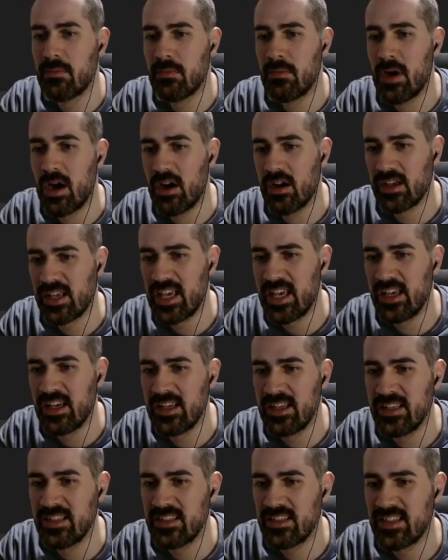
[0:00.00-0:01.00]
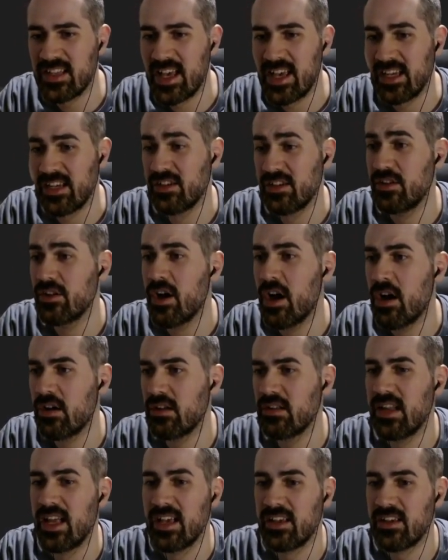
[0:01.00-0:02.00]
mark here is saying not,
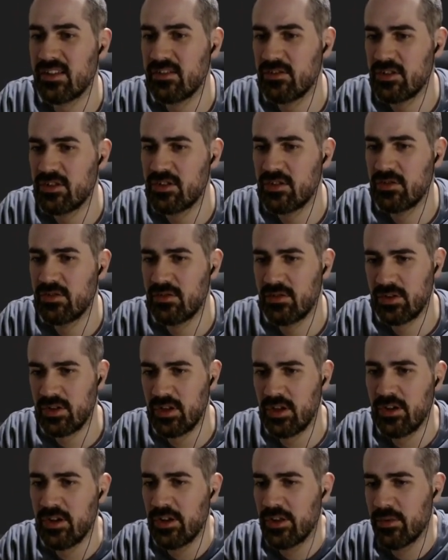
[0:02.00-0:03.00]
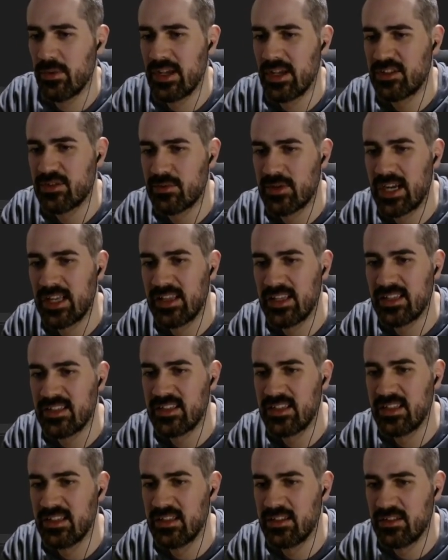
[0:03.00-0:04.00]
like another way to write this
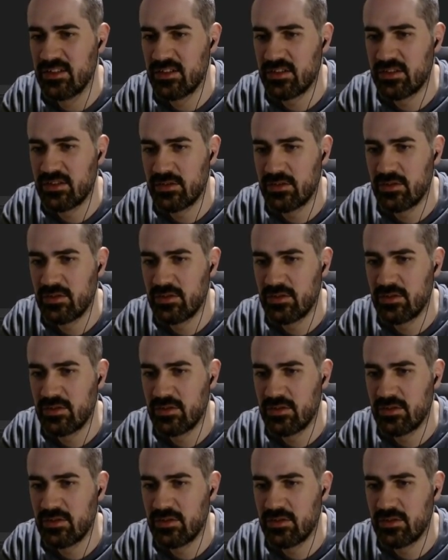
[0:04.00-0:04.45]
is